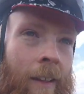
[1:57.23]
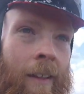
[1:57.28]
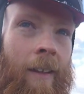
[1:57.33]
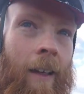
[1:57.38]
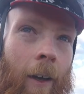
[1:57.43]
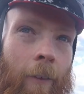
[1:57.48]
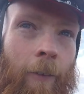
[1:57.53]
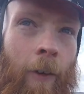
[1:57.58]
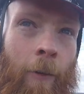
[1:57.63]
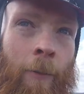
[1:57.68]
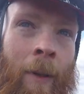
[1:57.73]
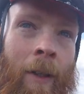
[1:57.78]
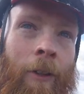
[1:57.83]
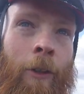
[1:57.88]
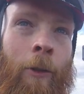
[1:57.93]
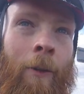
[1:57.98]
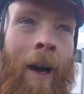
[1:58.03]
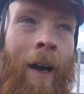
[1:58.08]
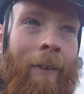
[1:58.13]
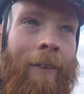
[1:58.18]
hopefully for about
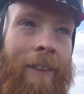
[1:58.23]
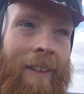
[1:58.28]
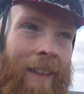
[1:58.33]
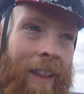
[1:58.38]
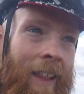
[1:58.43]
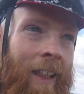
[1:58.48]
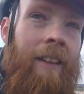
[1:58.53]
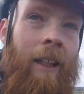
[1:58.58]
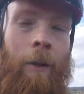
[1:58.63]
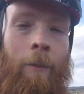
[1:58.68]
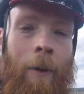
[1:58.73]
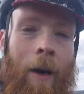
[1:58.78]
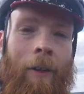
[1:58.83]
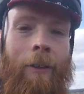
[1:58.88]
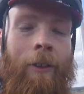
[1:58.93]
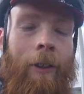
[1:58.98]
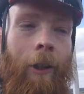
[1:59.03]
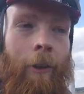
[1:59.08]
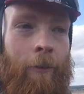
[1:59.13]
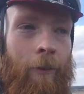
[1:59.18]
2 hours. It's going well so